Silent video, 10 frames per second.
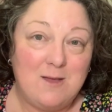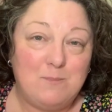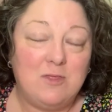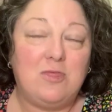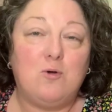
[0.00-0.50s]

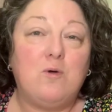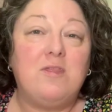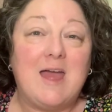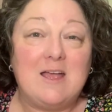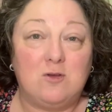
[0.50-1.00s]
but
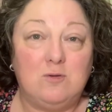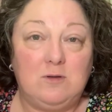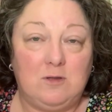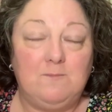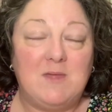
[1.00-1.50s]
thought that
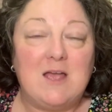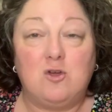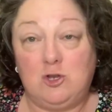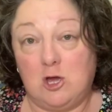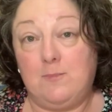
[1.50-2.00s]
could
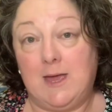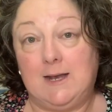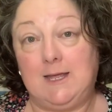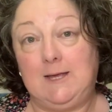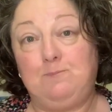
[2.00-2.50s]
go
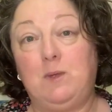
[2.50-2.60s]
badly,